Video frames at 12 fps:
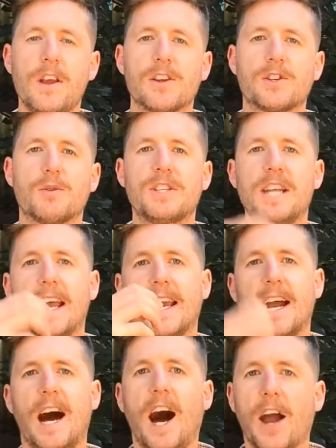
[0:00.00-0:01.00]
So it's
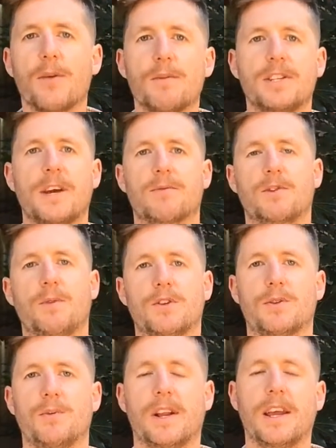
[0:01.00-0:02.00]
taking 100%
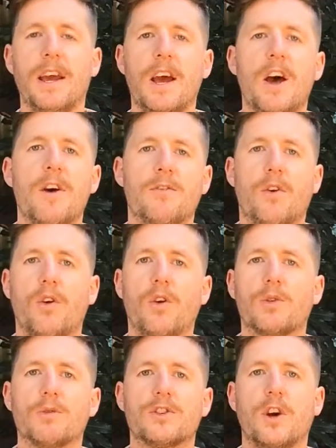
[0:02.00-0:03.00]
responsibility for
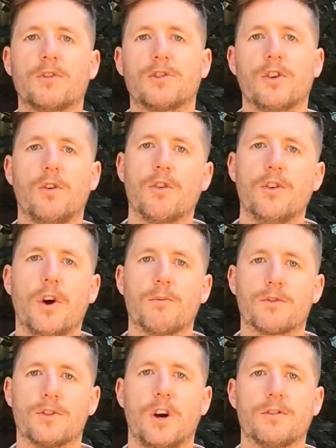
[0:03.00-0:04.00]
all the results and all the
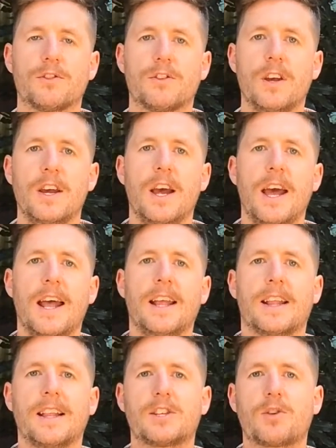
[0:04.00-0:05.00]
non-results.
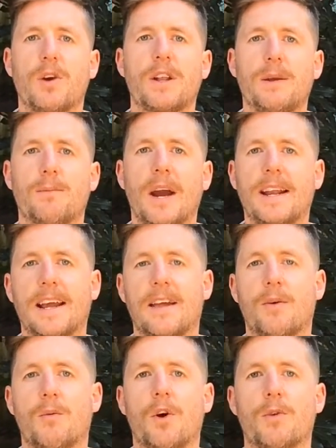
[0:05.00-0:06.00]
Let's quickly break down
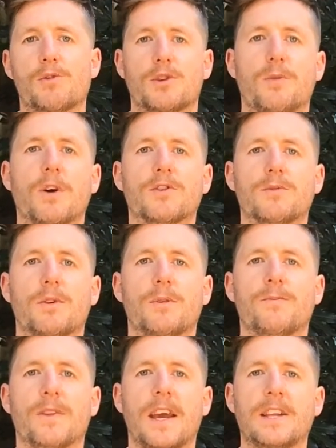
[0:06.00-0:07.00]
the word responsible.
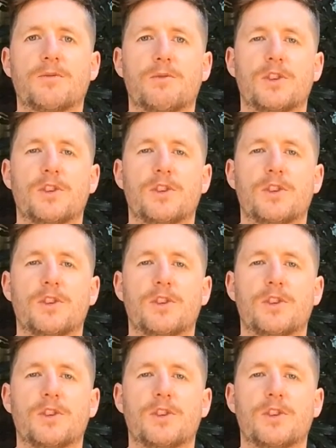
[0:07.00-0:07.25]
It's